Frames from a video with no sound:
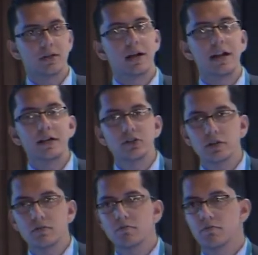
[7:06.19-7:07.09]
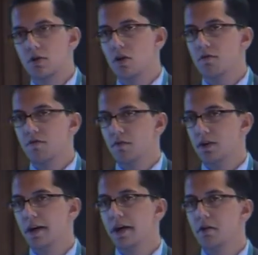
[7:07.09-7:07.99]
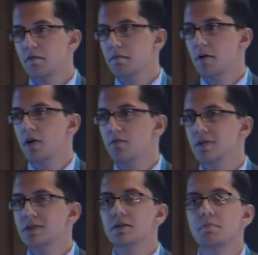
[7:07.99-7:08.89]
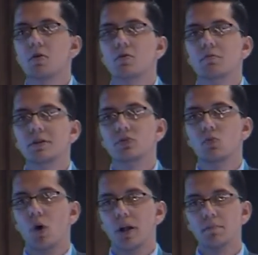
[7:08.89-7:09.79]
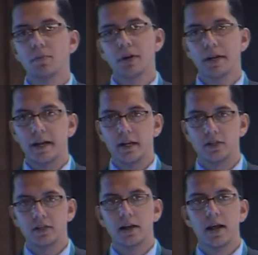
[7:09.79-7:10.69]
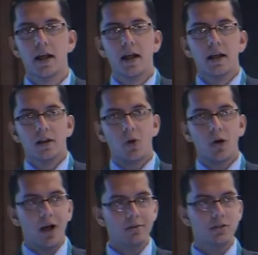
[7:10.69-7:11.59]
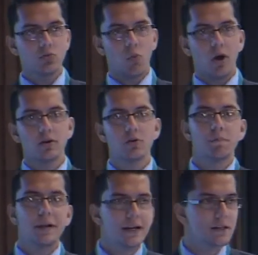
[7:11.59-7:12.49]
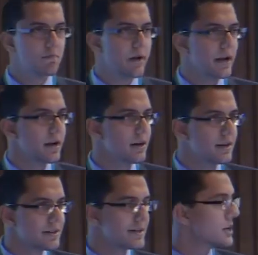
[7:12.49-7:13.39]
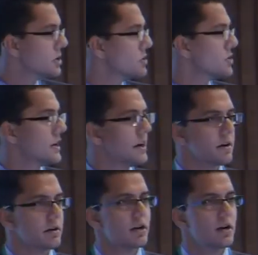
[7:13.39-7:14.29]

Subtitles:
The collection of rate of the bio-waste is about rupees 1 per kg. Now how this 1 rupee is being distinguished here?